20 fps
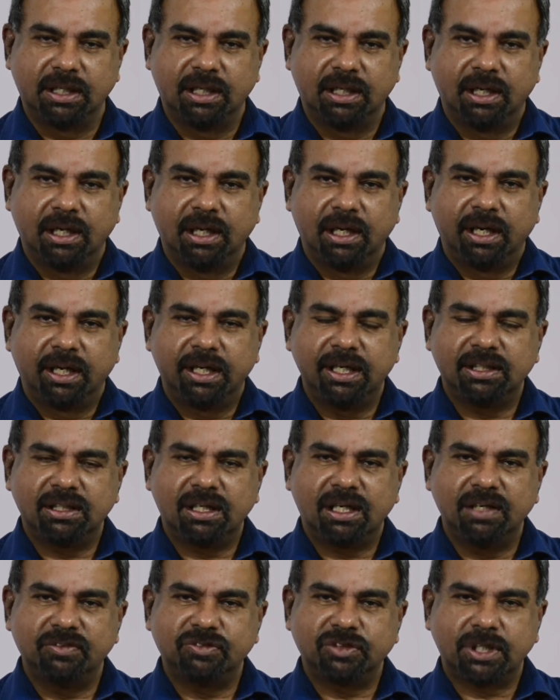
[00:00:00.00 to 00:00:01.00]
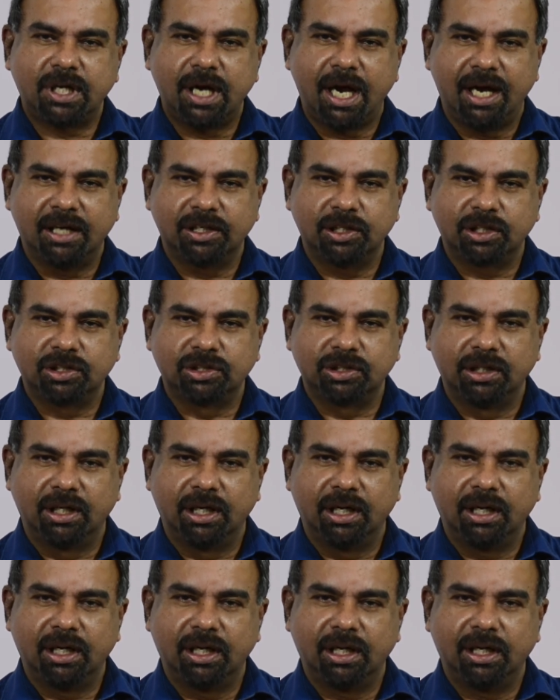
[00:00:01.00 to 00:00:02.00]
Heathcliff's
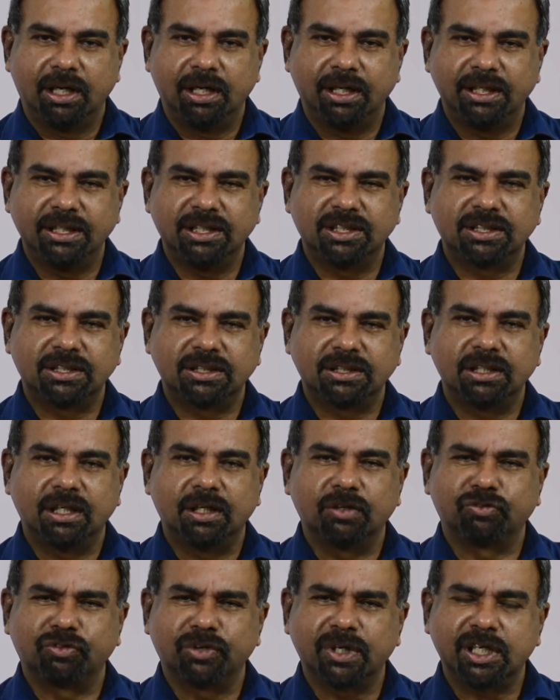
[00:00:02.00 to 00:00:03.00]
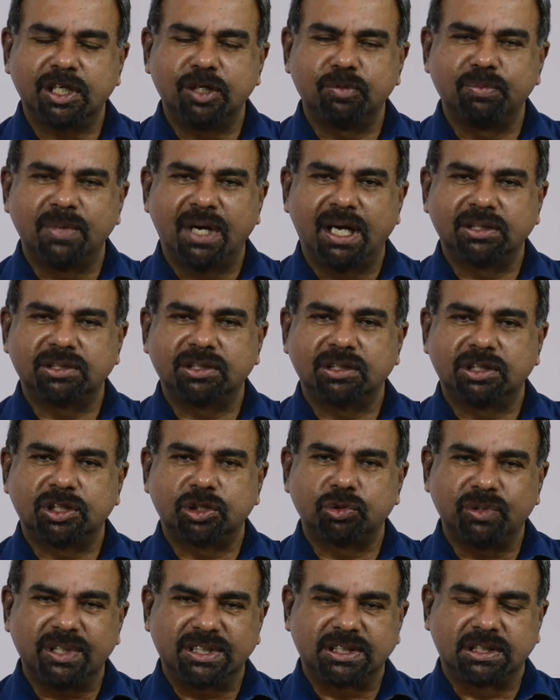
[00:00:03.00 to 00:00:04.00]
character is very much
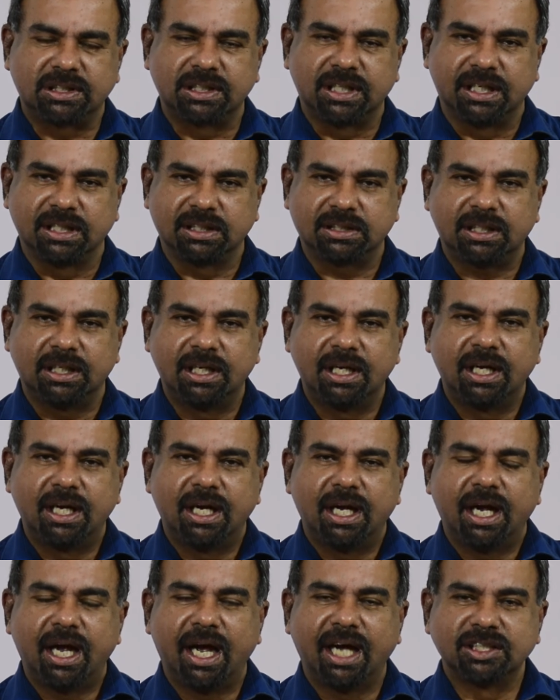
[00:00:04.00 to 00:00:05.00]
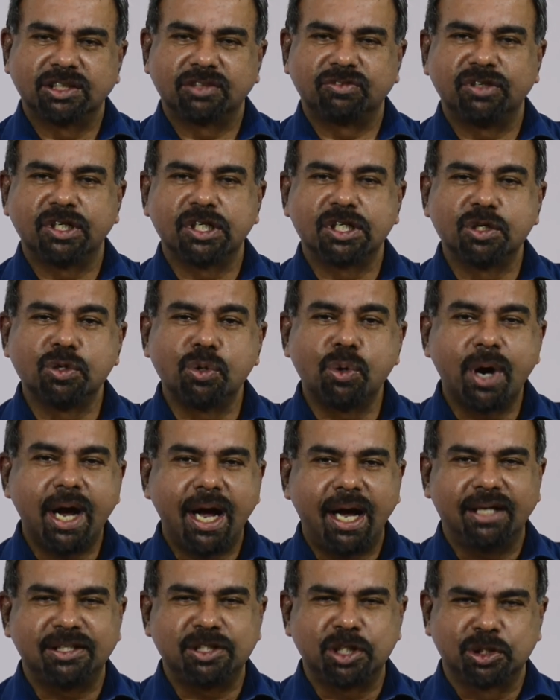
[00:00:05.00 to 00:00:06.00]
twisted. As we go
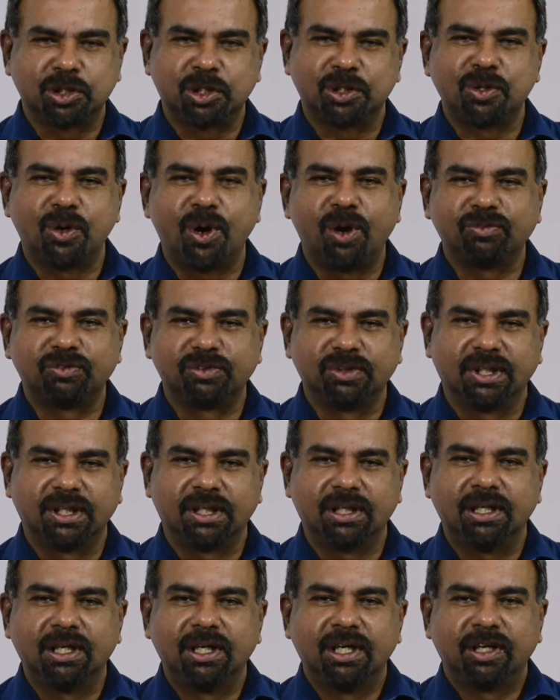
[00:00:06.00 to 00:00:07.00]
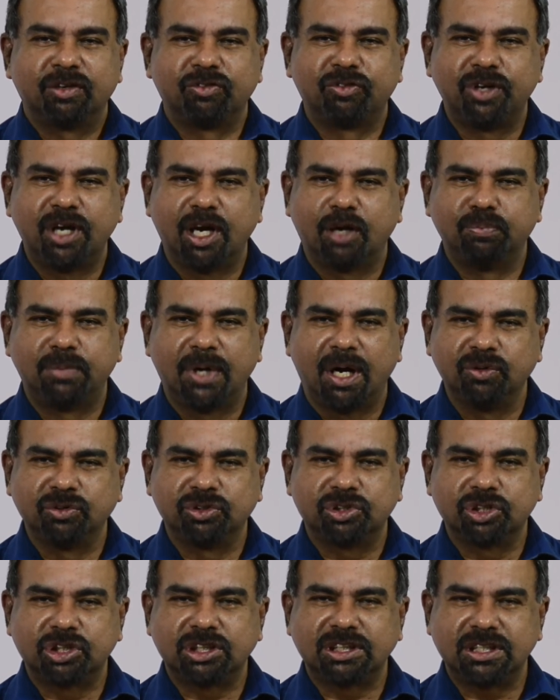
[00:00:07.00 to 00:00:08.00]
ahead in the novel, we are bound to
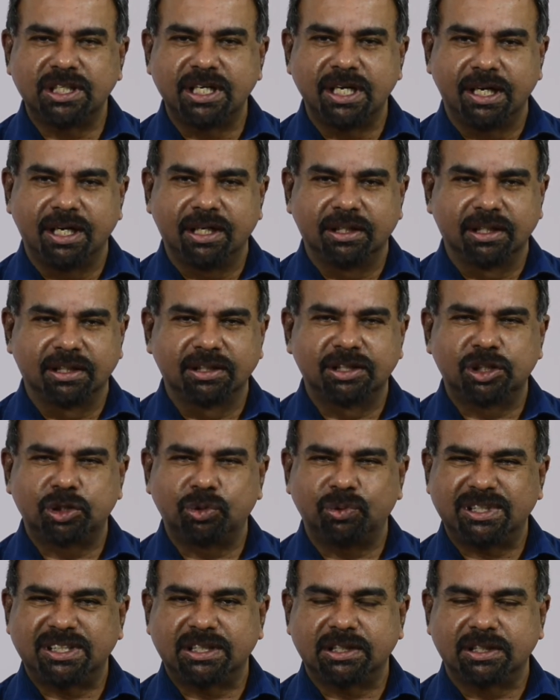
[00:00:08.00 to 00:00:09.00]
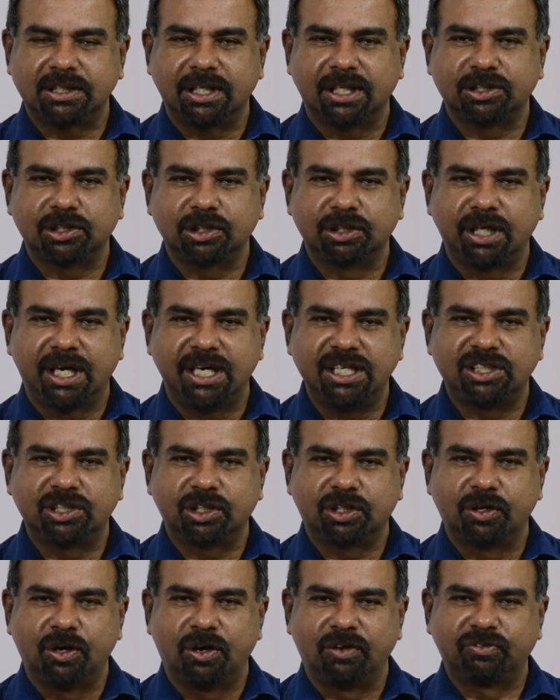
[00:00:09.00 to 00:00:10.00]
see the twisted nature
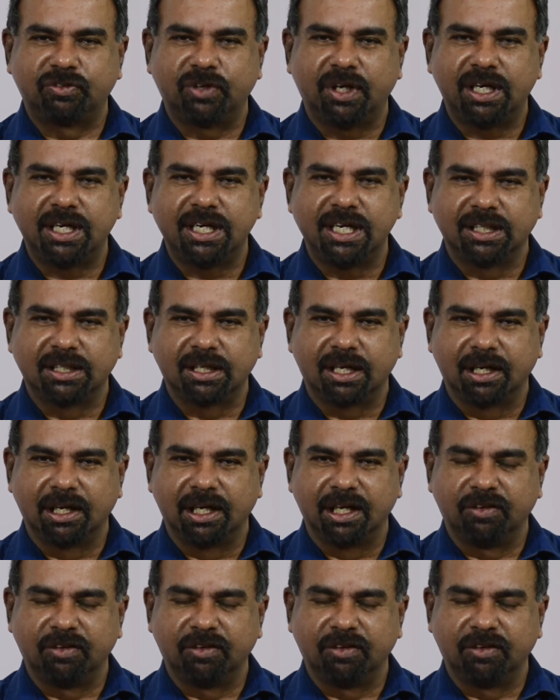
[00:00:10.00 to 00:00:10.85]
of Heathcliff.